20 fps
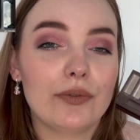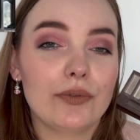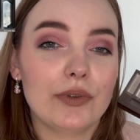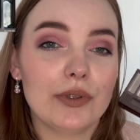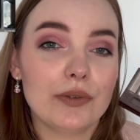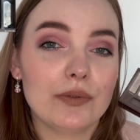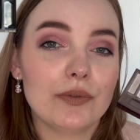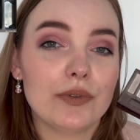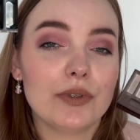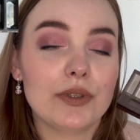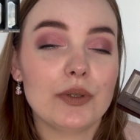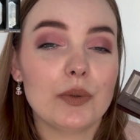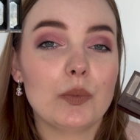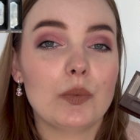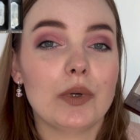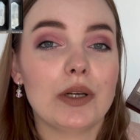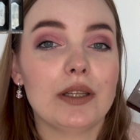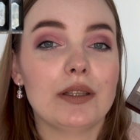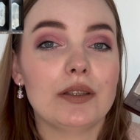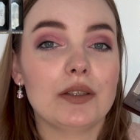
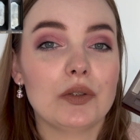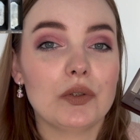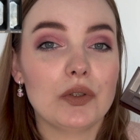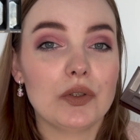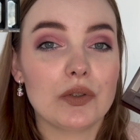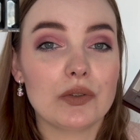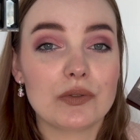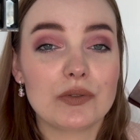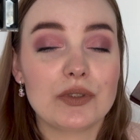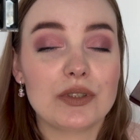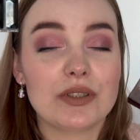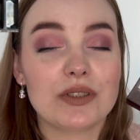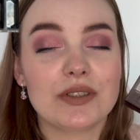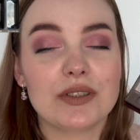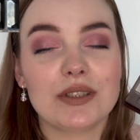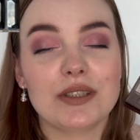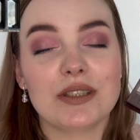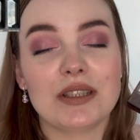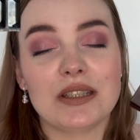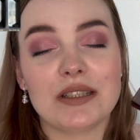51
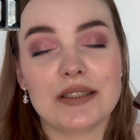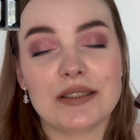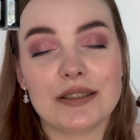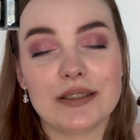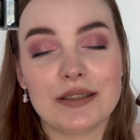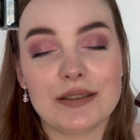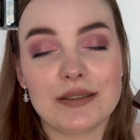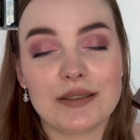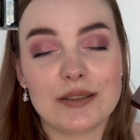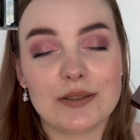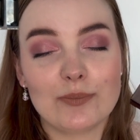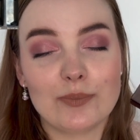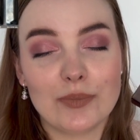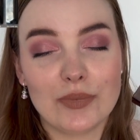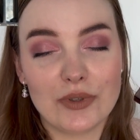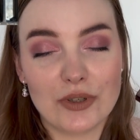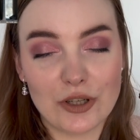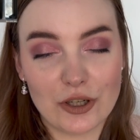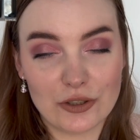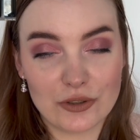uses in this
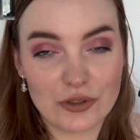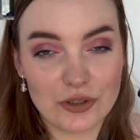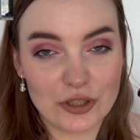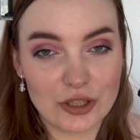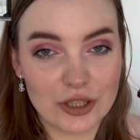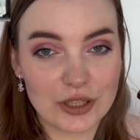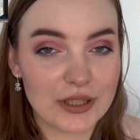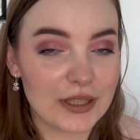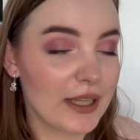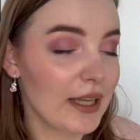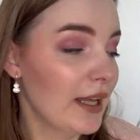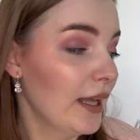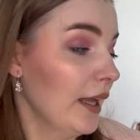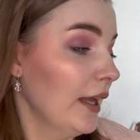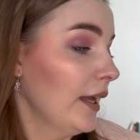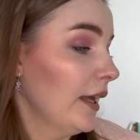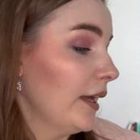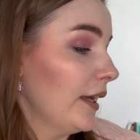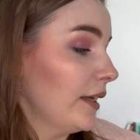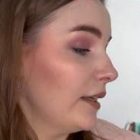project.
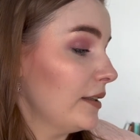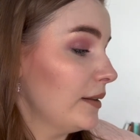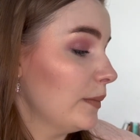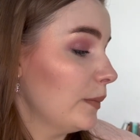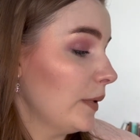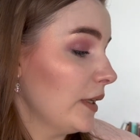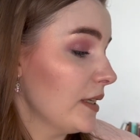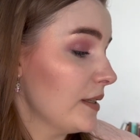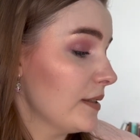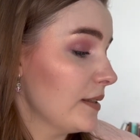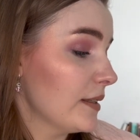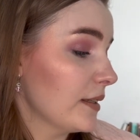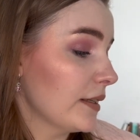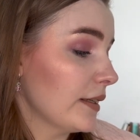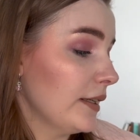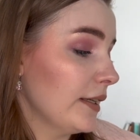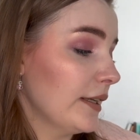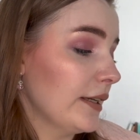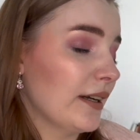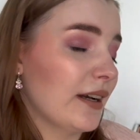And
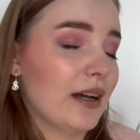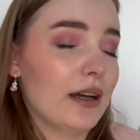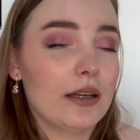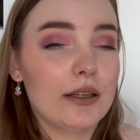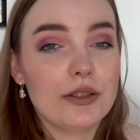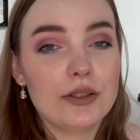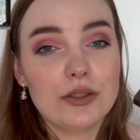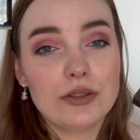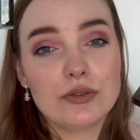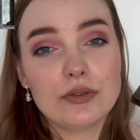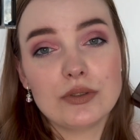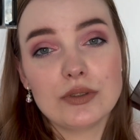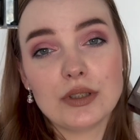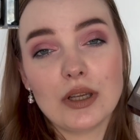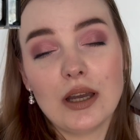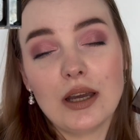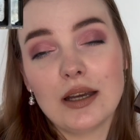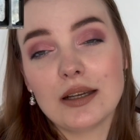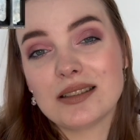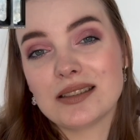basically I use
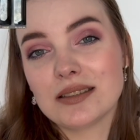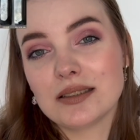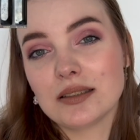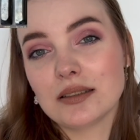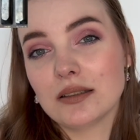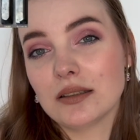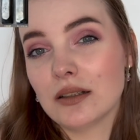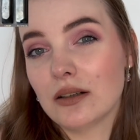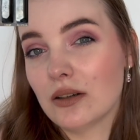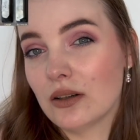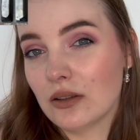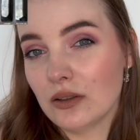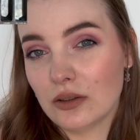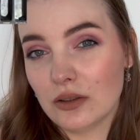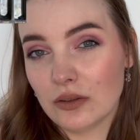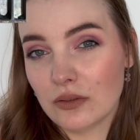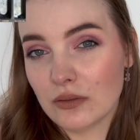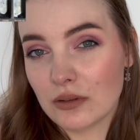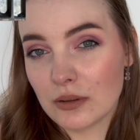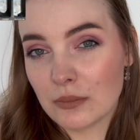Hustle all
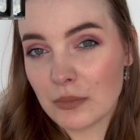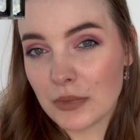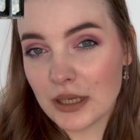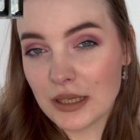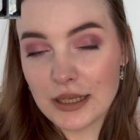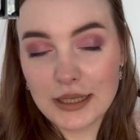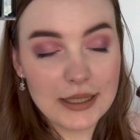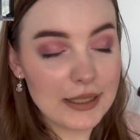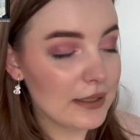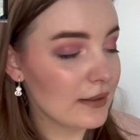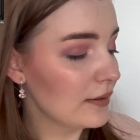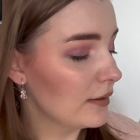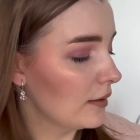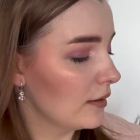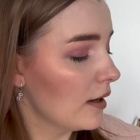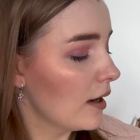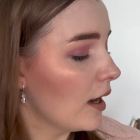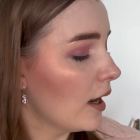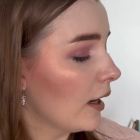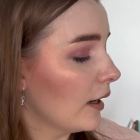over my lid,
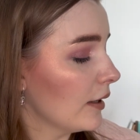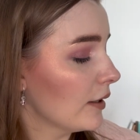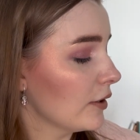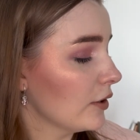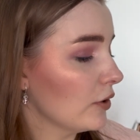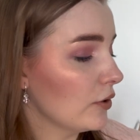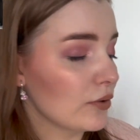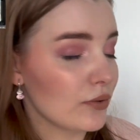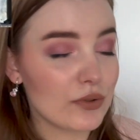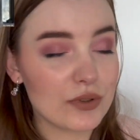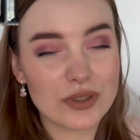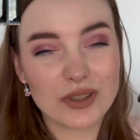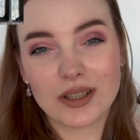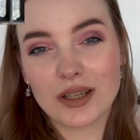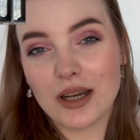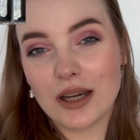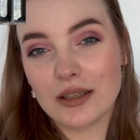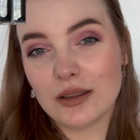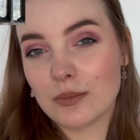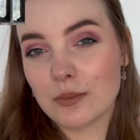I use
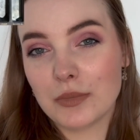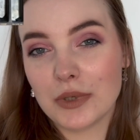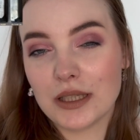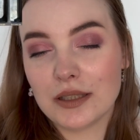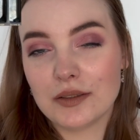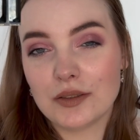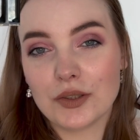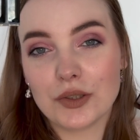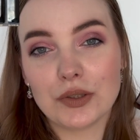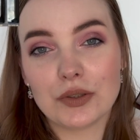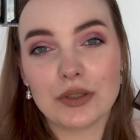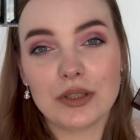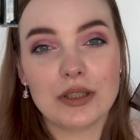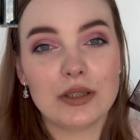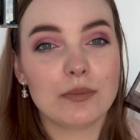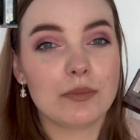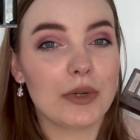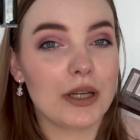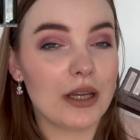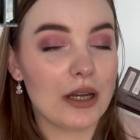Gunmetal
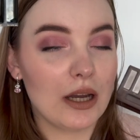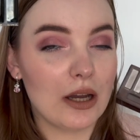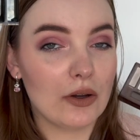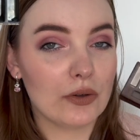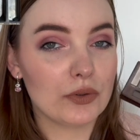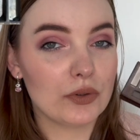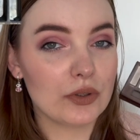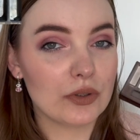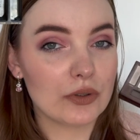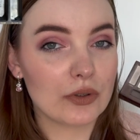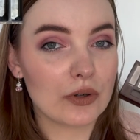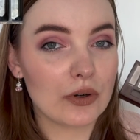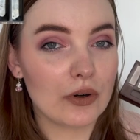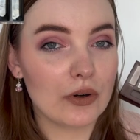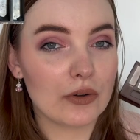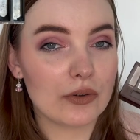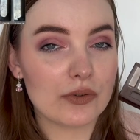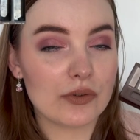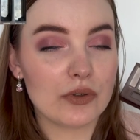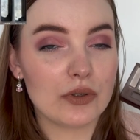in my outer
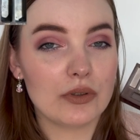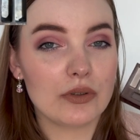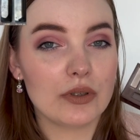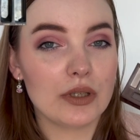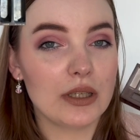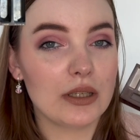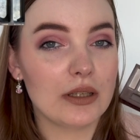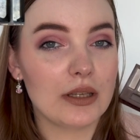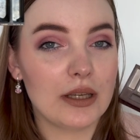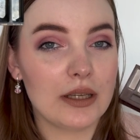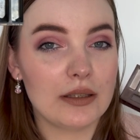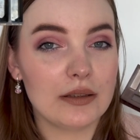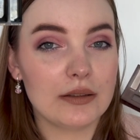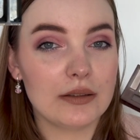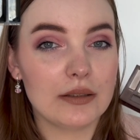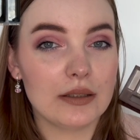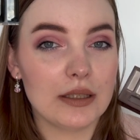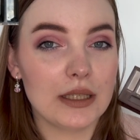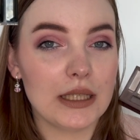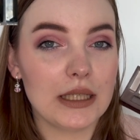corner and
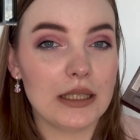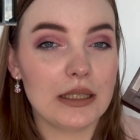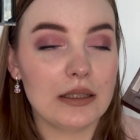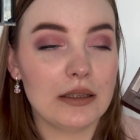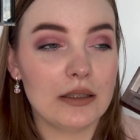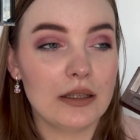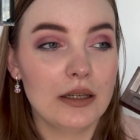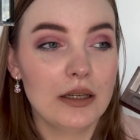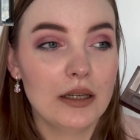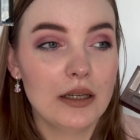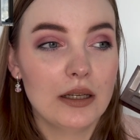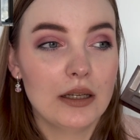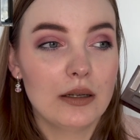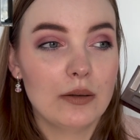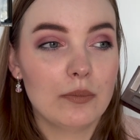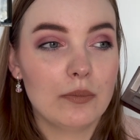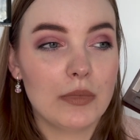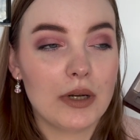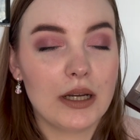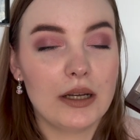in
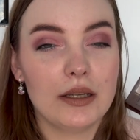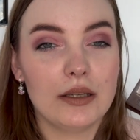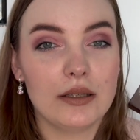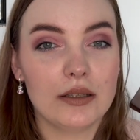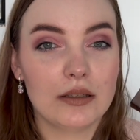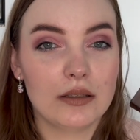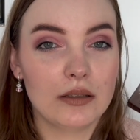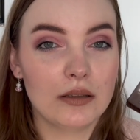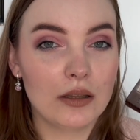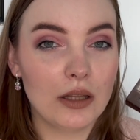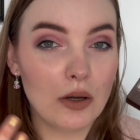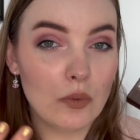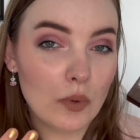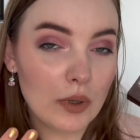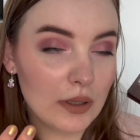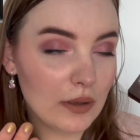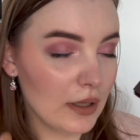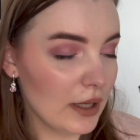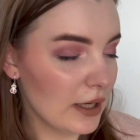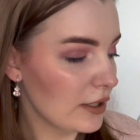my
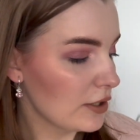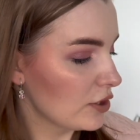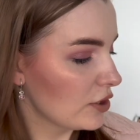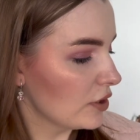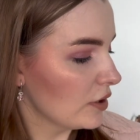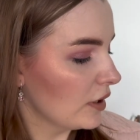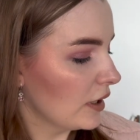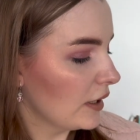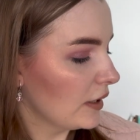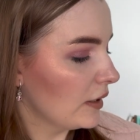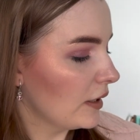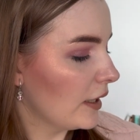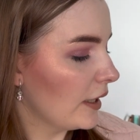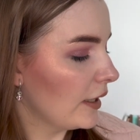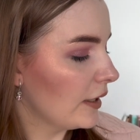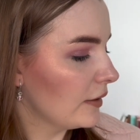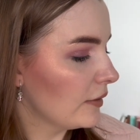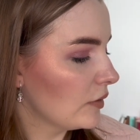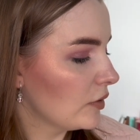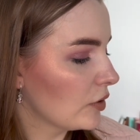lower lash line,
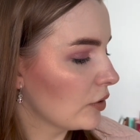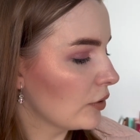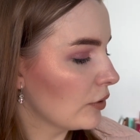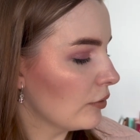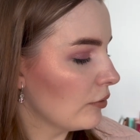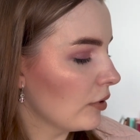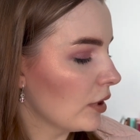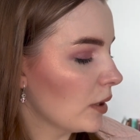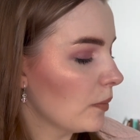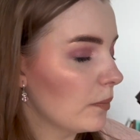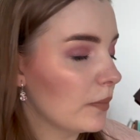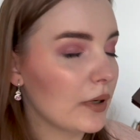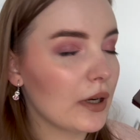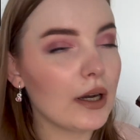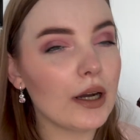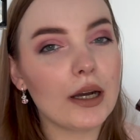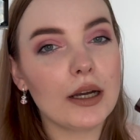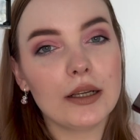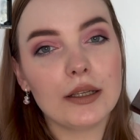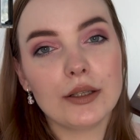and Creep
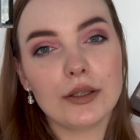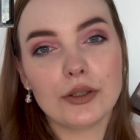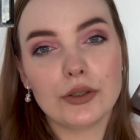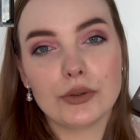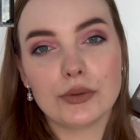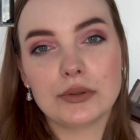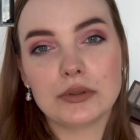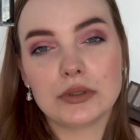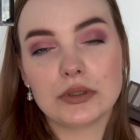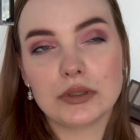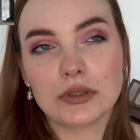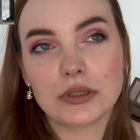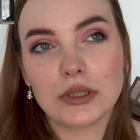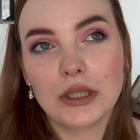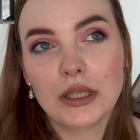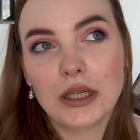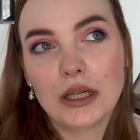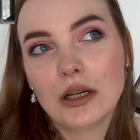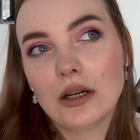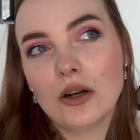I use
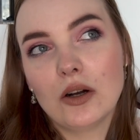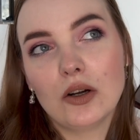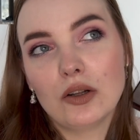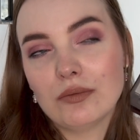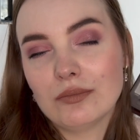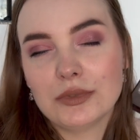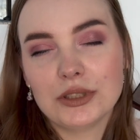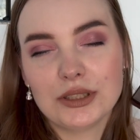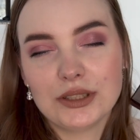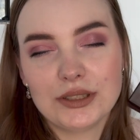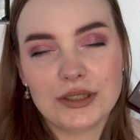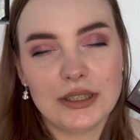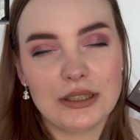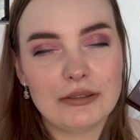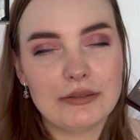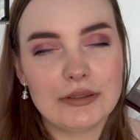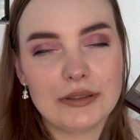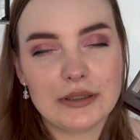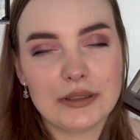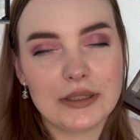almost
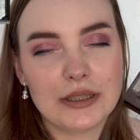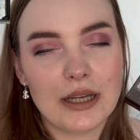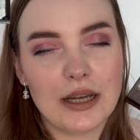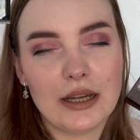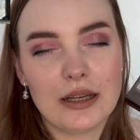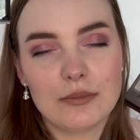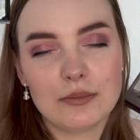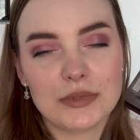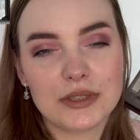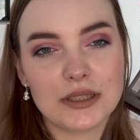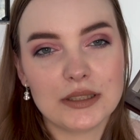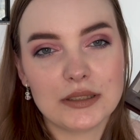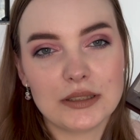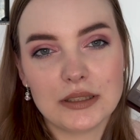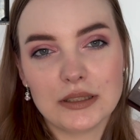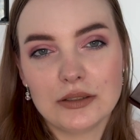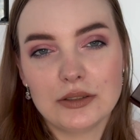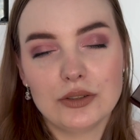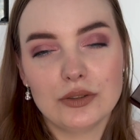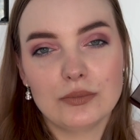every time that
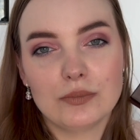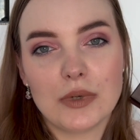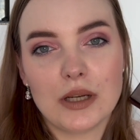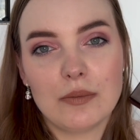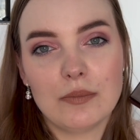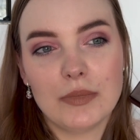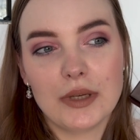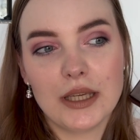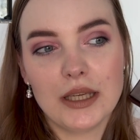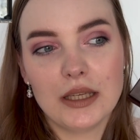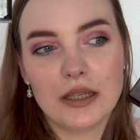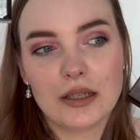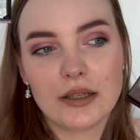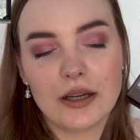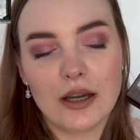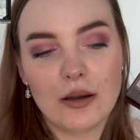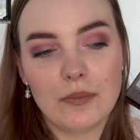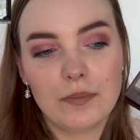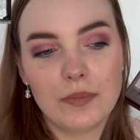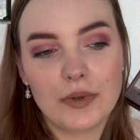I do my
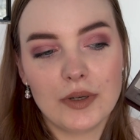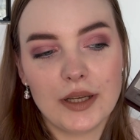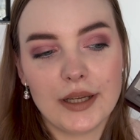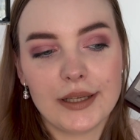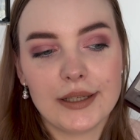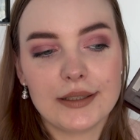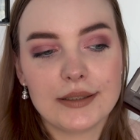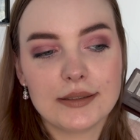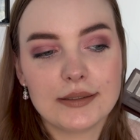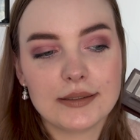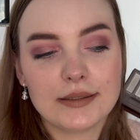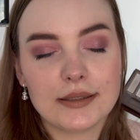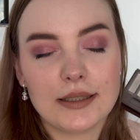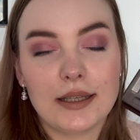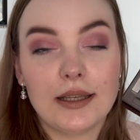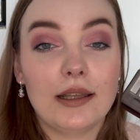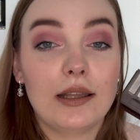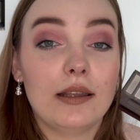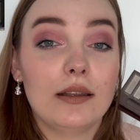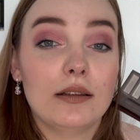makeup as
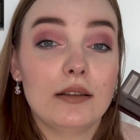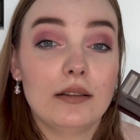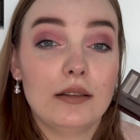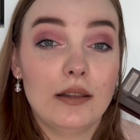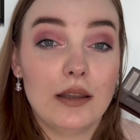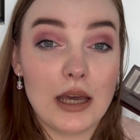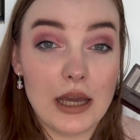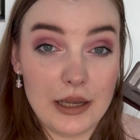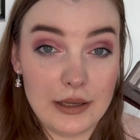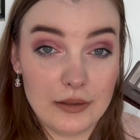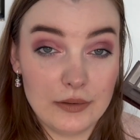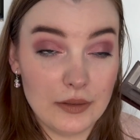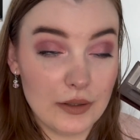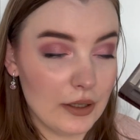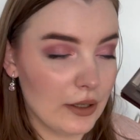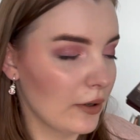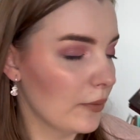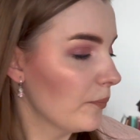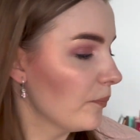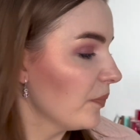a
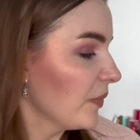liner.